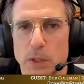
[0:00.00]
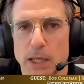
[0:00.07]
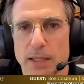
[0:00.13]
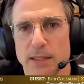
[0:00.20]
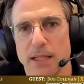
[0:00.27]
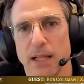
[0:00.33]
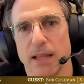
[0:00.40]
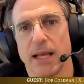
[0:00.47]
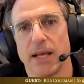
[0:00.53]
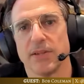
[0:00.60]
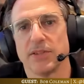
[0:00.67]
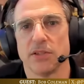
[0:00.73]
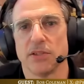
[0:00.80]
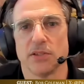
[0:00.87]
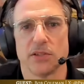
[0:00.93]
that
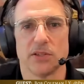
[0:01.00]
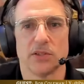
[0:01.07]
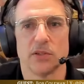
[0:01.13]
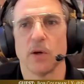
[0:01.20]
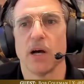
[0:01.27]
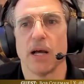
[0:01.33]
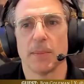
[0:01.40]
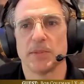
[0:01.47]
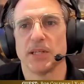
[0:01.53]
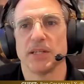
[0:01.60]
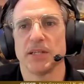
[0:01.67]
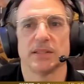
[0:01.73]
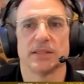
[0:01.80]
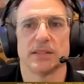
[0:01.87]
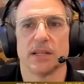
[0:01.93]
allows you to do
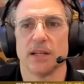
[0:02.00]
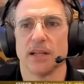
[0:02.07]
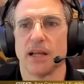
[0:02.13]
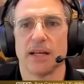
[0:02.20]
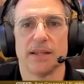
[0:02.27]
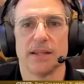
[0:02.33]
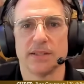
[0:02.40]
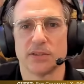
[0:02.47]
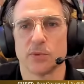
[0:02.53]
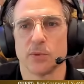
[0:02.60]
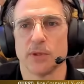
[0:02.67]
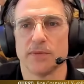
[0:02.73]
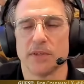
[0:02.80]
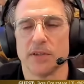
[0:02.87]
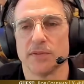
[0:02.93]
options and a lot of these
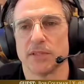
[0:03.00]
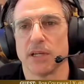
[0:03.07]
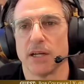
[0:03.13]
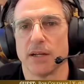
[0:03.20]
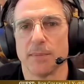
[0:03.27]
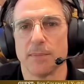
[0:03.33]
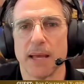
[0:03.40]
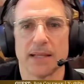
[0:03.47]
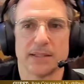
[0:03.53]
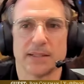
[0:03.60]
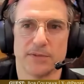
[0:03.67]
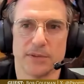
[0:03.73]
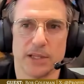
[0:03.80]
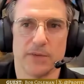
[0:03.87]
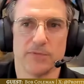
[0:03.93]
derivatives on a
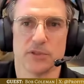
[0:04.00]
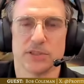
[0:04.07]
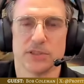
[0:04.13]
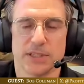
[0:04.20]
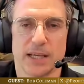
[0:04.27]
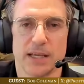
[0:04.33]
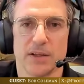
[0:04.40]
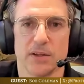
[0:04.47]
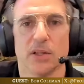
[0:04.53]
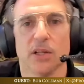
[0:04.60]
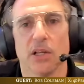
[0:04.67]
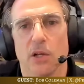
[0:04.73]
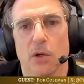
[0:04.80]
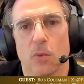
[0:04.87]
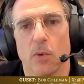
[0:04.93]
massive leverage scale.
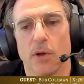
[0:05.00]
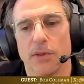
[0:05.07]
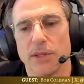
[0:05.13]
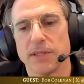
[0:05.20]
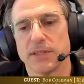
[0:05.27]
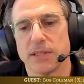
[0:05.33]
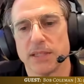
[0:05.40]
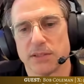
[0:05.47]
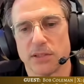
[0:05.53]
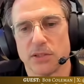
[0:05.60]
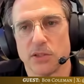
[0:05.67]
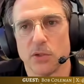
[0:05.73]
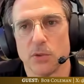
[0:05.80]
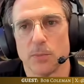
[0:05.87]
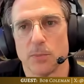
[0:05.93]
Well, this
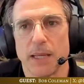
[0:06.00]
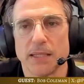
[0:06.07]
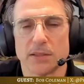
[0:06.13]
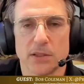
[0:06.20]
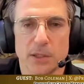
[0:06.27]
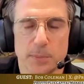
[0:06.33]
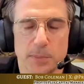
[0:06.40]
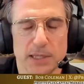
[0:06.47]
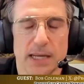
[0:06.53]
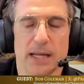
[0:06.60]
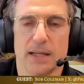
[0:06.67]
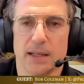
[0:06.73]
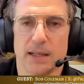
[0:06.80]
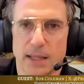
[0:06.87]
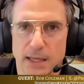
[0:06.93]
institute basically put
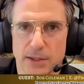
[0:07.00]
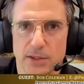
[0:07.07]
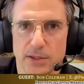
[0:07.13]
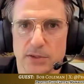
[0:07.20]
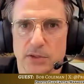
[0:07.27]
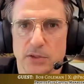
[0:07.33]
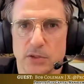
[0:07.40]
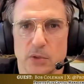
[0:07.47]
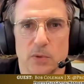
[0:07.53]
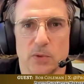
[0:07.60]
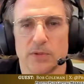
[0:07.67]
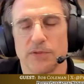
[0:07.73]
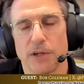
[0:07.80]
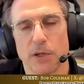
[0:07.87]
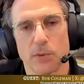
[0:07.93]
out a letter
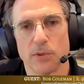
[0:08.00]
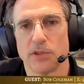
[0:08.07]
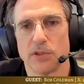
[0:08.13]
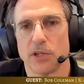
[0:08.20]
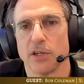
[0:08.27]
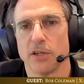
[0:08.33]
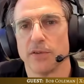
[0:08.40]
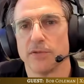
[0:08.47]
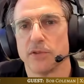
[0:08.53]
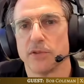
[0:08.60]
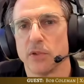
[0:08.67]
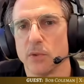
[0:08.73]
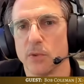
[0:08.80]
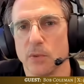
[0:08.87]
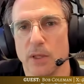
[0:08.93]
to the Federal Reserve,
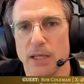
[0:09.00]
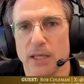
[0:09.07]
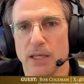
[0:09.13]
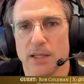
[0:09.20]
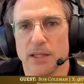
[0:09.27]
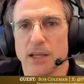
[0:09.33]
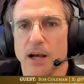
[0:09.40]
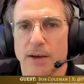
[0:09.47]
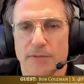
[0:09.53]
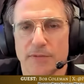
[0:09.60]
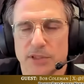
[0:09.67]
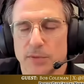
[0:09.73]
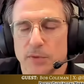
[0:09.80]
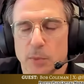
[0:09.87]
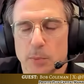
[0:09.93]
to the
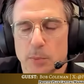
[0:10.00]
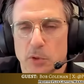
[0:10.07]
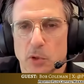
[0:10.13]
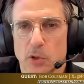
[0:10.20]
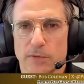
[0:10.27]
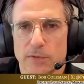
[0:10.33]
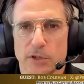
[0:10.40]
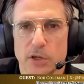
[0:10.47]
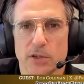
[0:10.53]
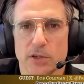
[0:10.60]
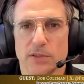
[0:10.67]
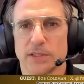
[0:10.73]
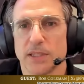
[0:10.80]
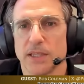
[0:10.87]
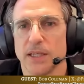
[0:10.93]
Office of Comptroller of
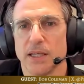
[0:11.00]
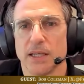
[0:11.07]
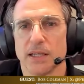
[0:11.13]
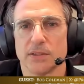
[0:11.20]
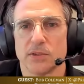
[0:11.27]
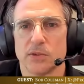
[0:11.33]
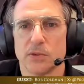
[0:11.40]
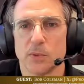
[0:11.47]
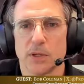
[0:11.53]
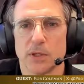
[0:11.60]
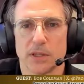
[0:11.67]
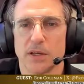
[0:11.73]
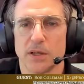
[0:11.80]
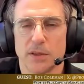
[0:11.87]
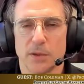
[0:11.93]
Currency, and to
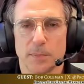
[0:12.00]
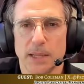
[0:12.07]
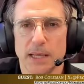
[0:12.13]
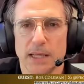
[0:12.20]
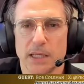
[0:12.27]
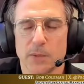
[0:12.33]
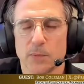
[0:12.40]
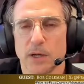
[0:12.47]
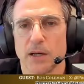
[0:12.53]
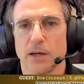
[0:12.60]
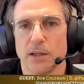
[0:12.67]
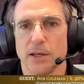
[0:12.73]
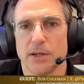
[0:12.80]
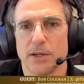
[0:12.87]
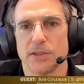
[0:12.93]
one of the other banking
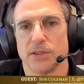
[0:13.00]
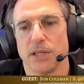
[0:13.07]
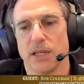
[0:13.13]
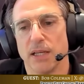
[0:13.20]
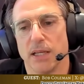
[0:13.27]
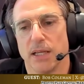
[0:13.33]
regulators,